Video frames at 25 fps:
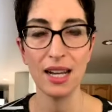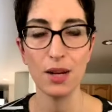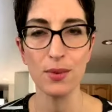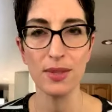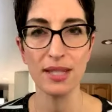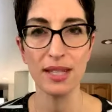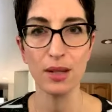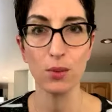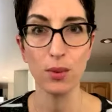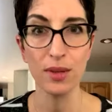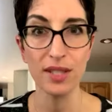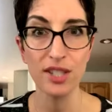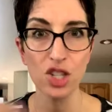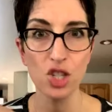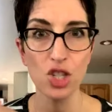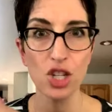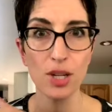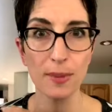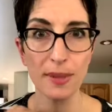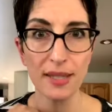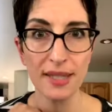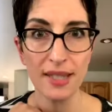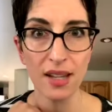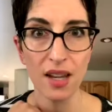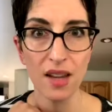It was like, what's the
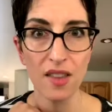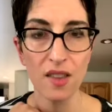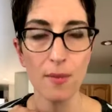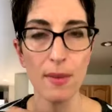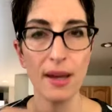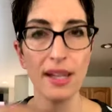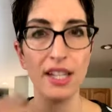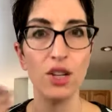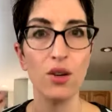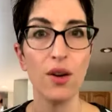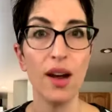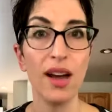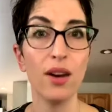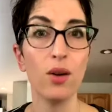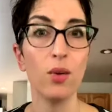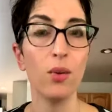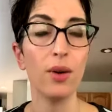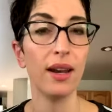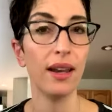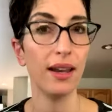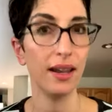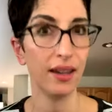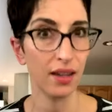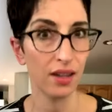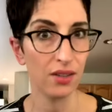cheapest thing on the menu? I don't
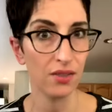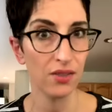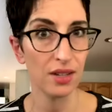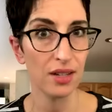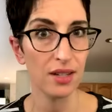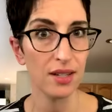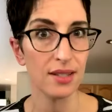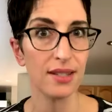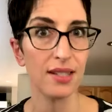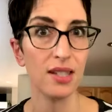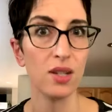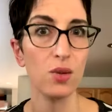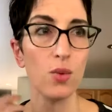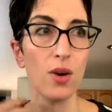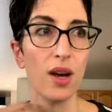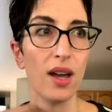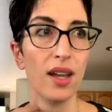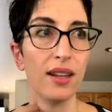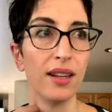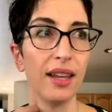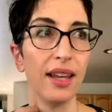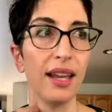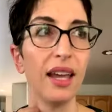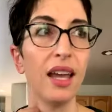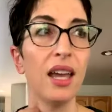want to inconvenience
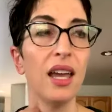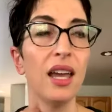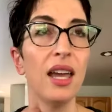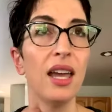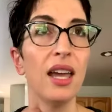anyone. Like,